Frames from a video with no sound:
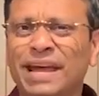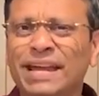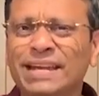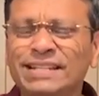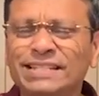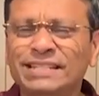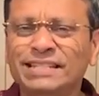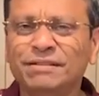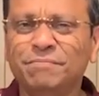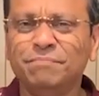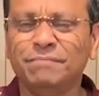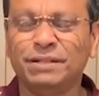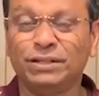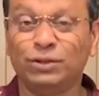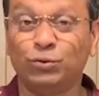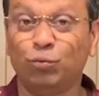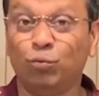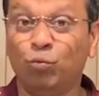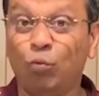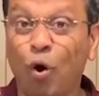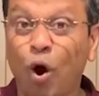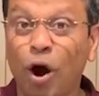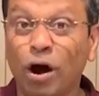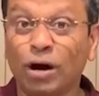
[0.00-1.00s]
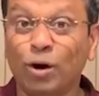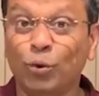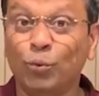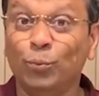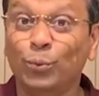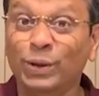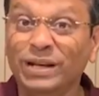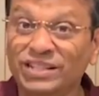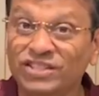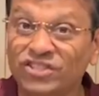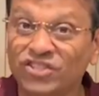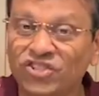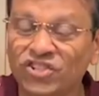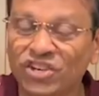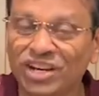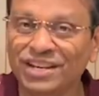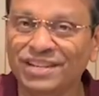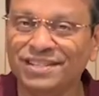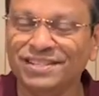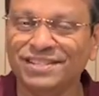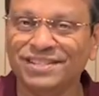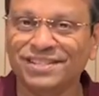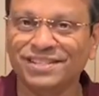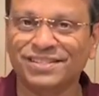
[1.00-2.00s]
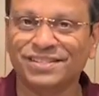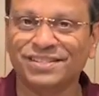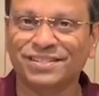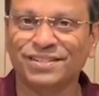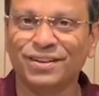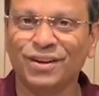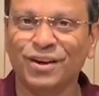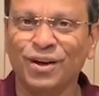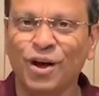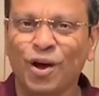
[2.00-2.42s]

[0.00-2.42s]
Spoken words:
intimate walk with Jesus,